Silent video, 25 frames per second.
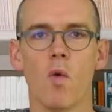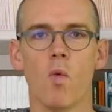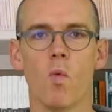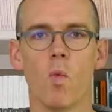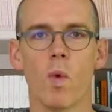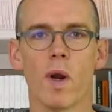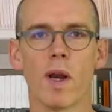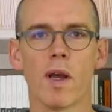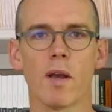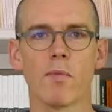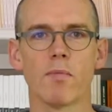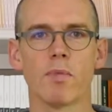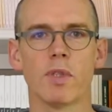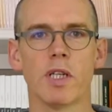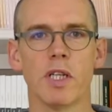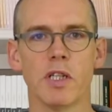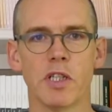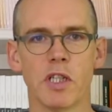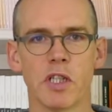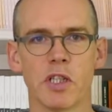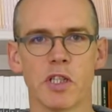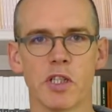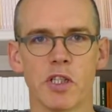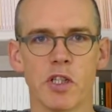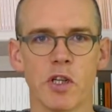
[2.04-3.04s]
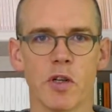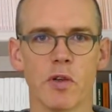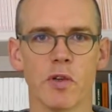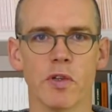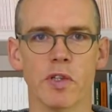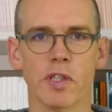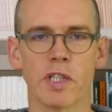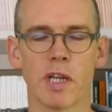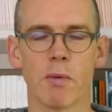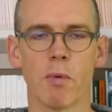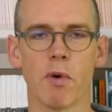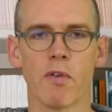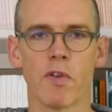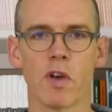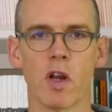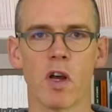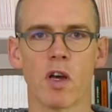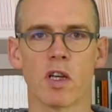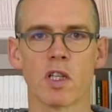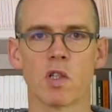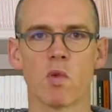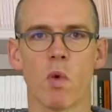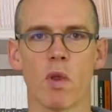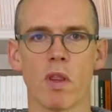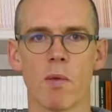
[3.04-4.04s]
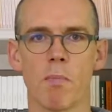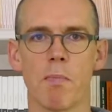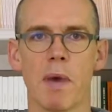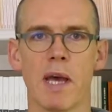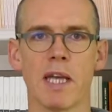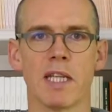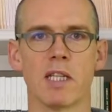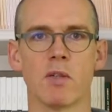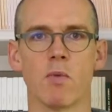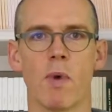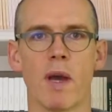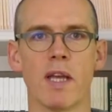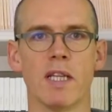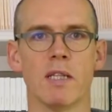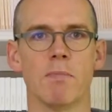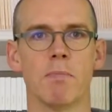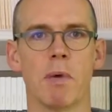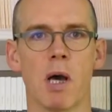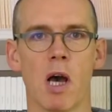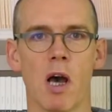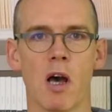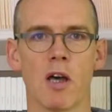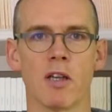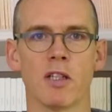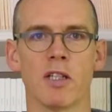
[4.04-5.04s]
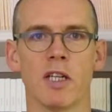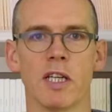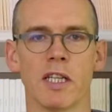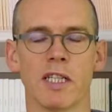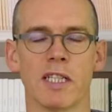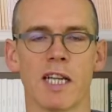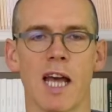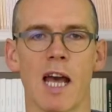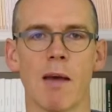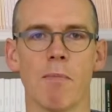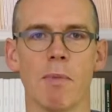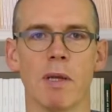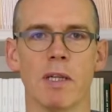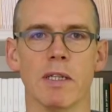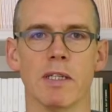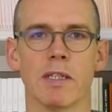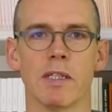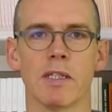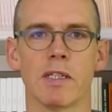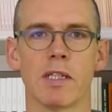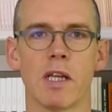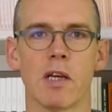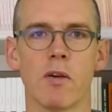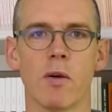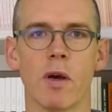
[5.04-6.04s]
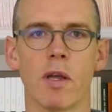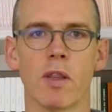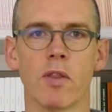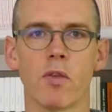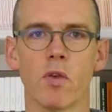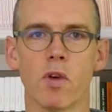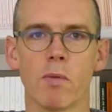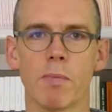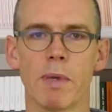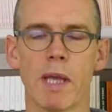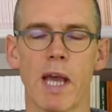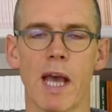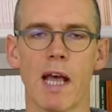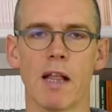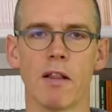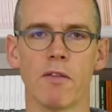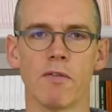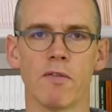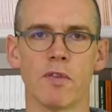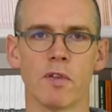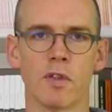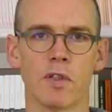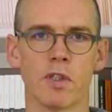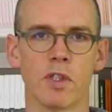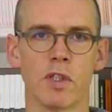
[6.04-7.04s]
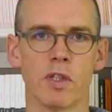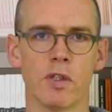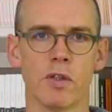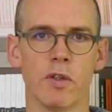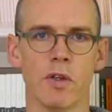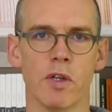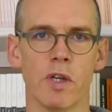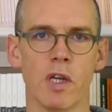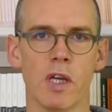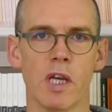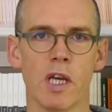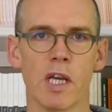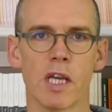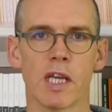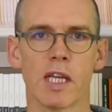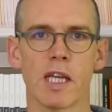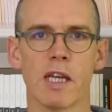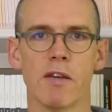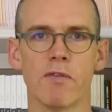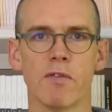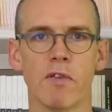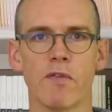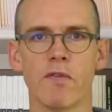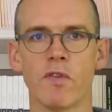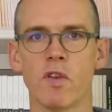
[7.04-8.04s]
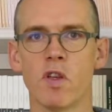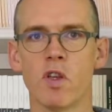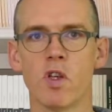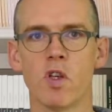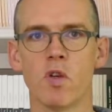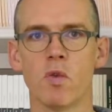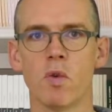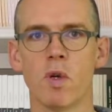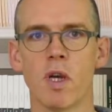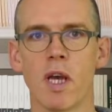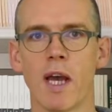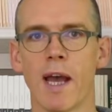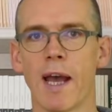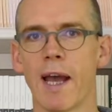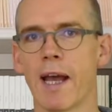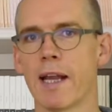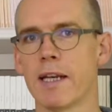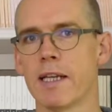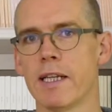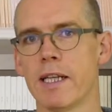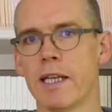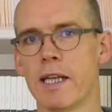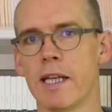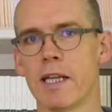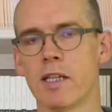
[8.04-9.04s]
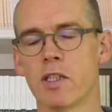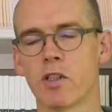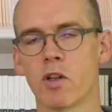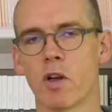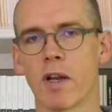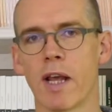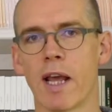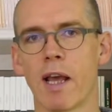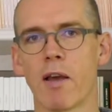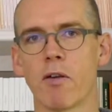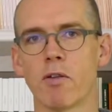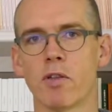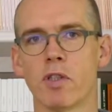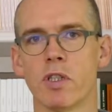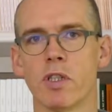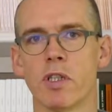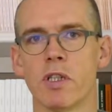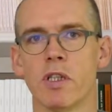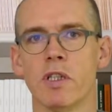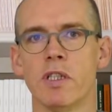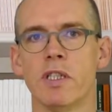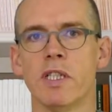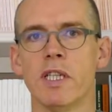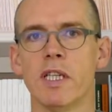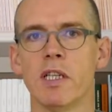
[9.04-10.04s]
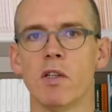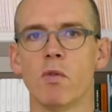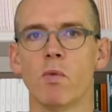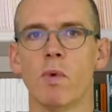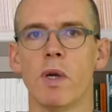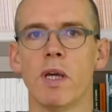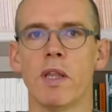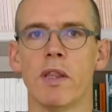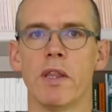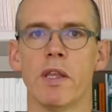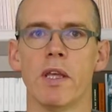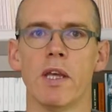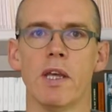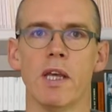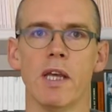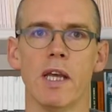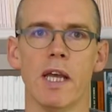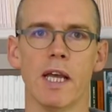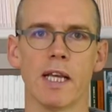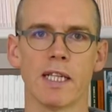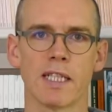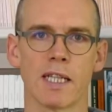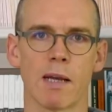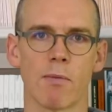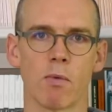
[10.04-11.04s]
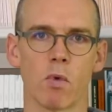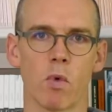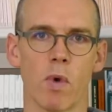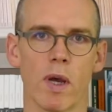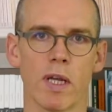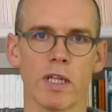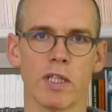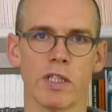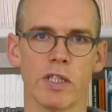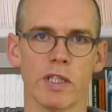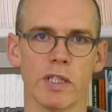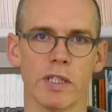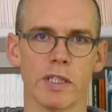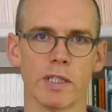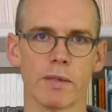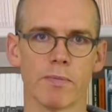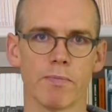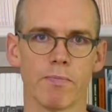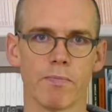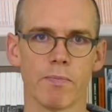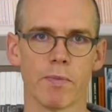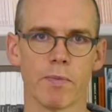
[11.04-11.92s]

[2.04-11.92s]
When I'm teaching students, I'm often asked what the best way to pass an exam is. So I thought it'd be helpful to give a few handy hints on how to deal with exam questions.